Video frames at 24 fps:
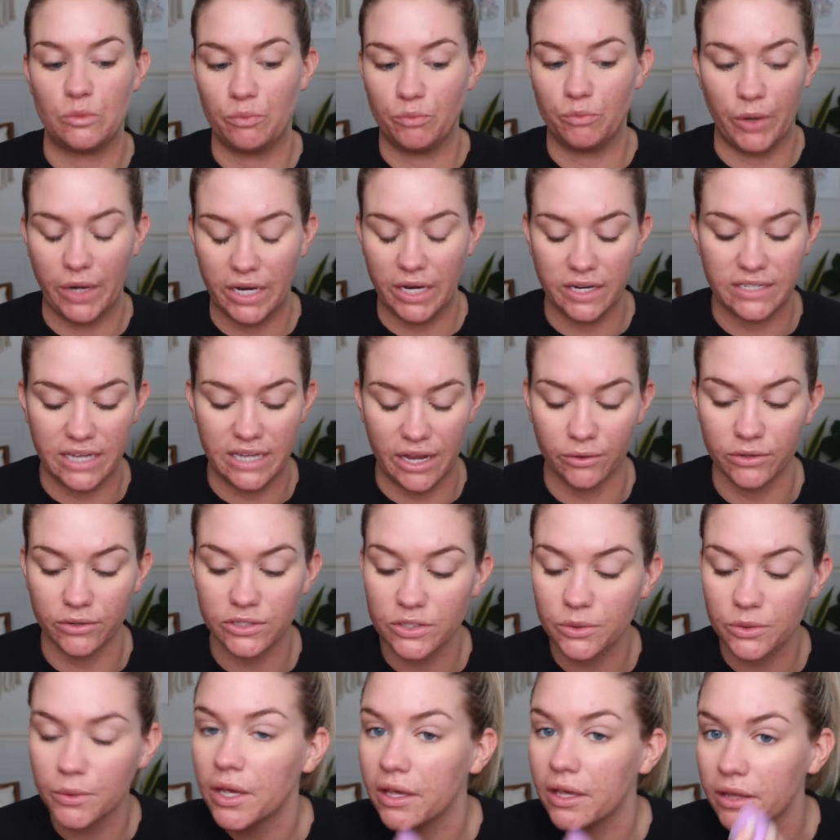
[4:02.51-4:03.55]
to break down
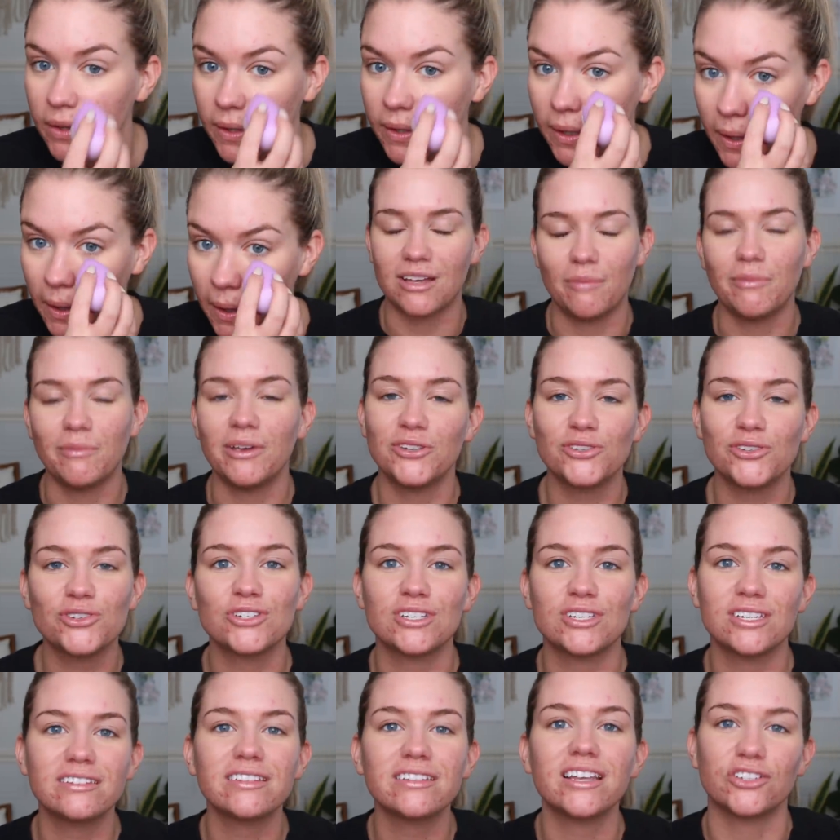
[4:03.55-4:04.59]
as quickly. I'm
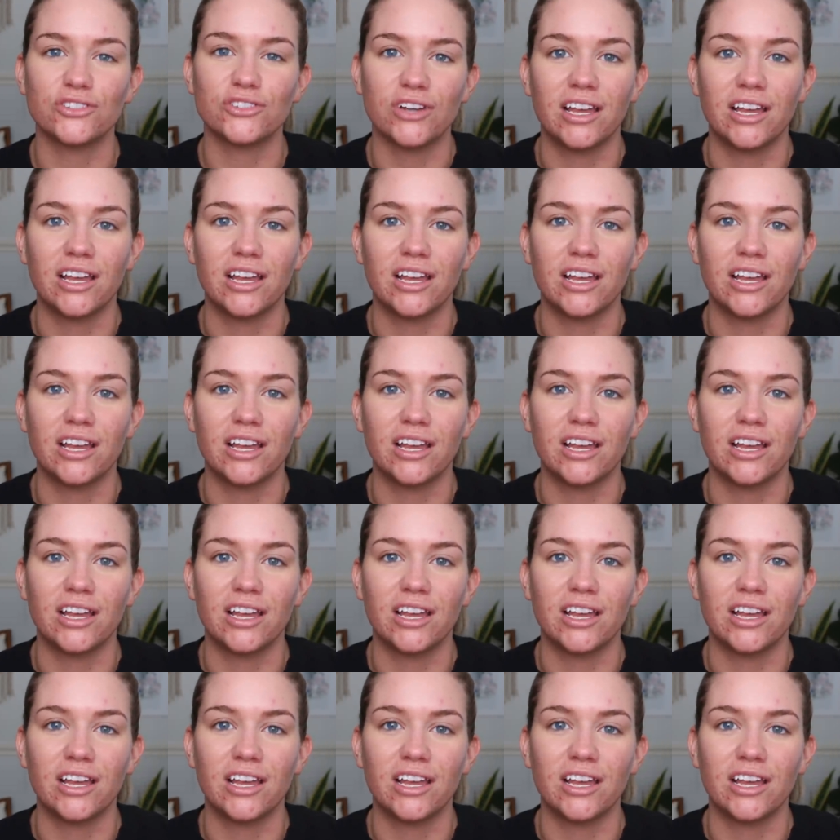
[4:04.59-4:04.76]
interested to like